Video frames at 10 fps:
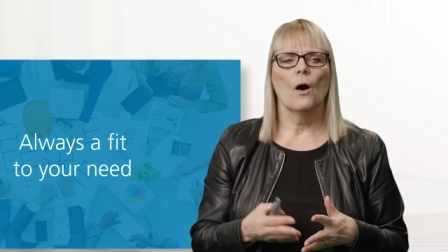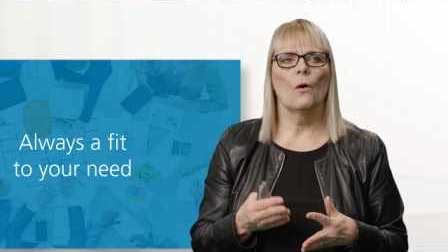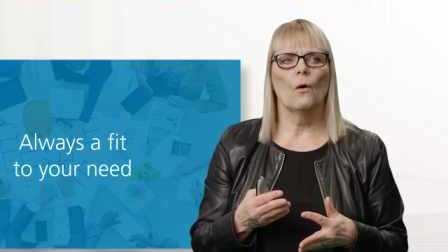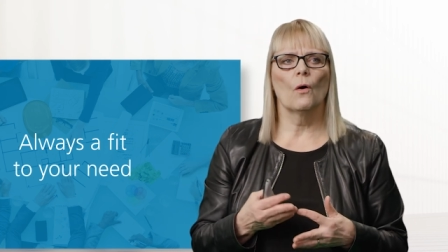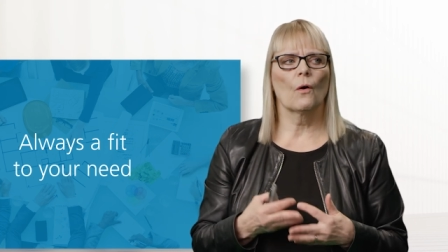
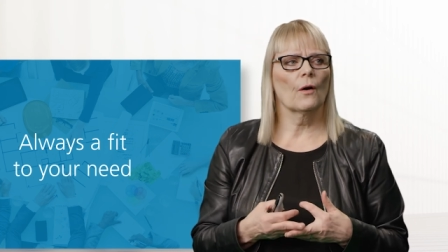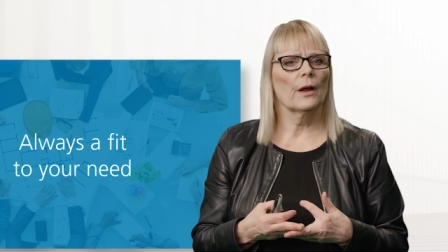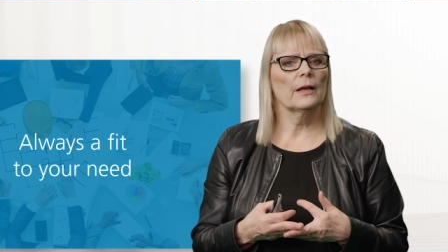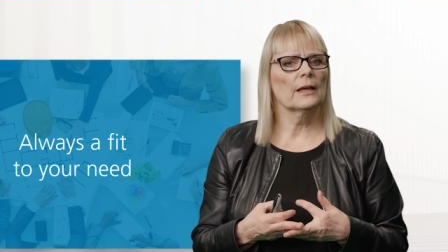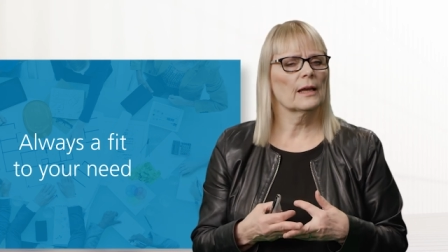
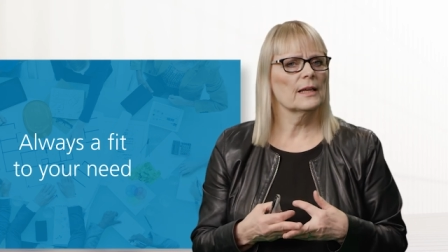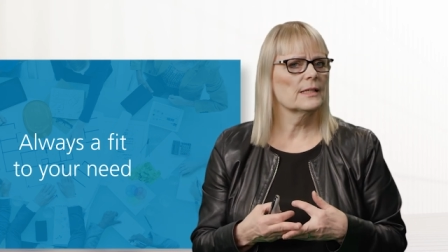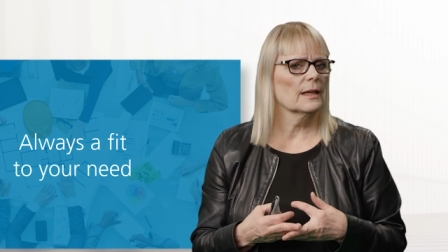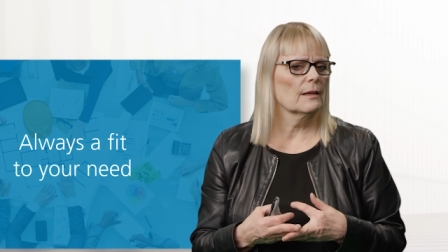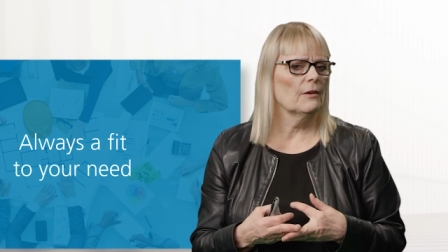Or
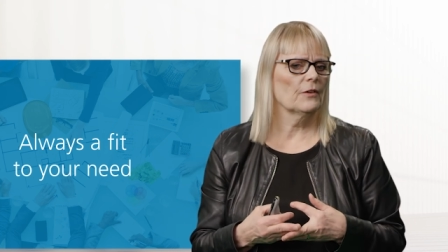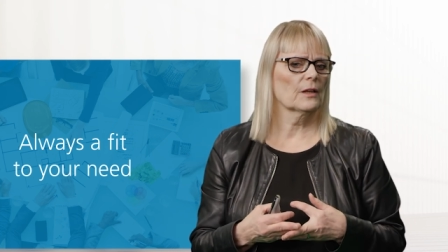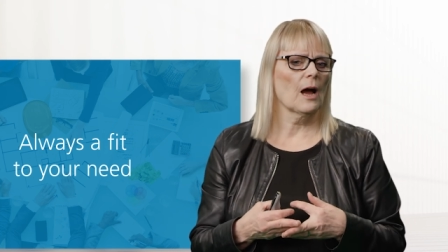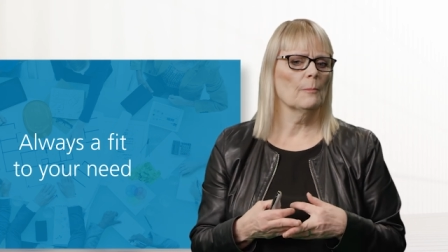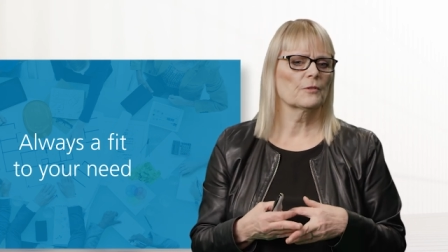is it if
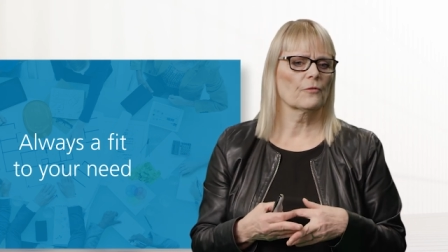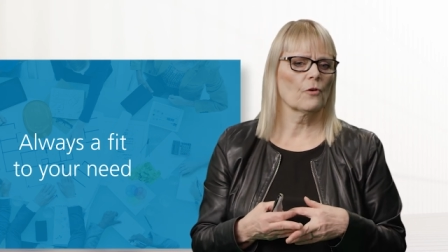it comes